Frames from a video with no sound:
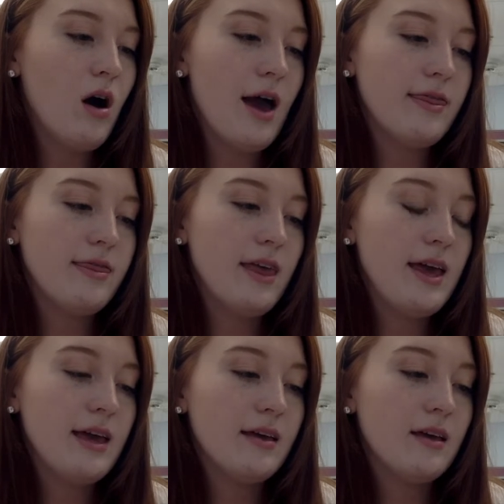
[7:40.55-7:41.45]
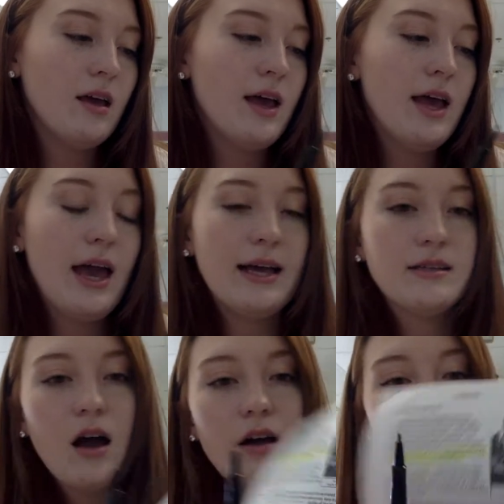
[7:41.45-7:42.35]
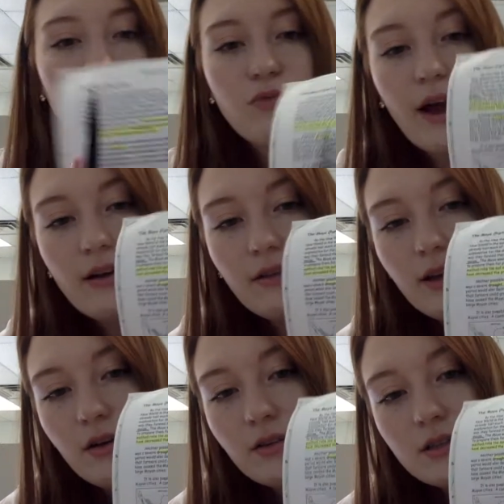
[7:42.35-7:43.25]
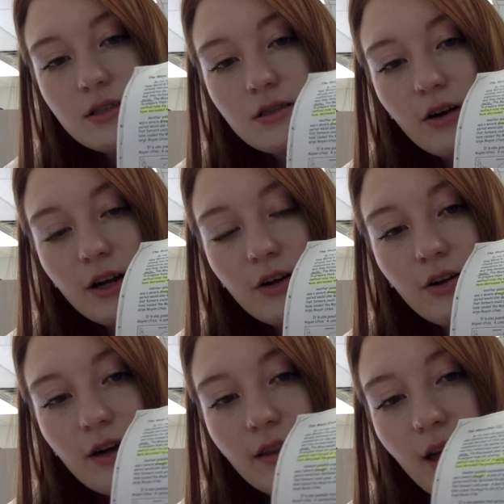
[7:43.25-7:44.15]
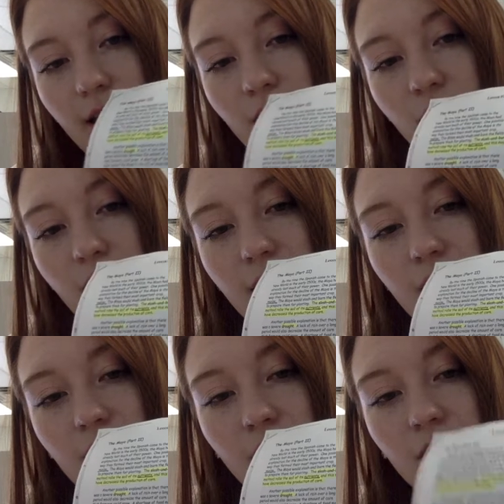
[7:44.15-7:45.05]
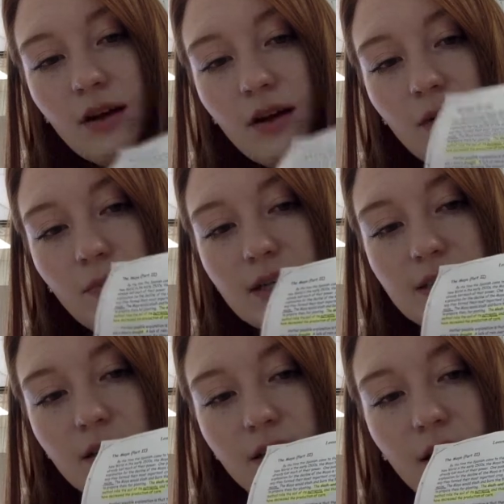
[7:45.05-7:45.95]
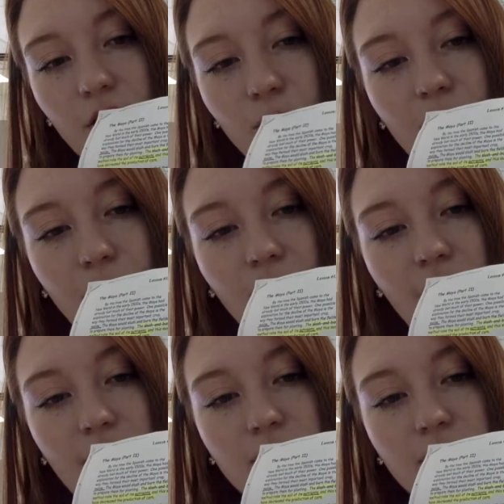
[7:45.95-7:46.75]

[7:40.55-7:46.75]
I think it's not directly on this 30-degree line right here, but it's a little bit above.